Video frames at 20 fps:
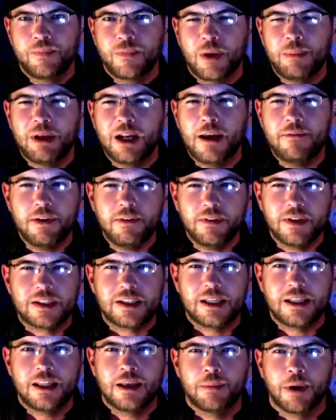I mean, I've even
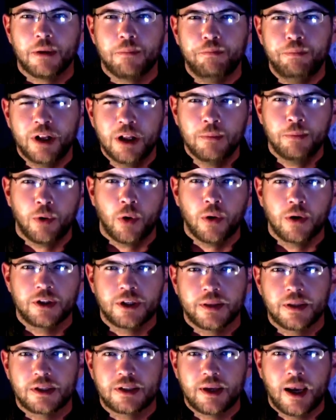seen them on billboards
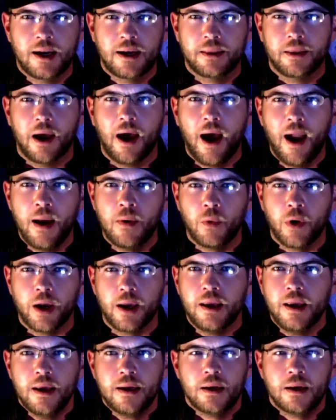on the side of the highway.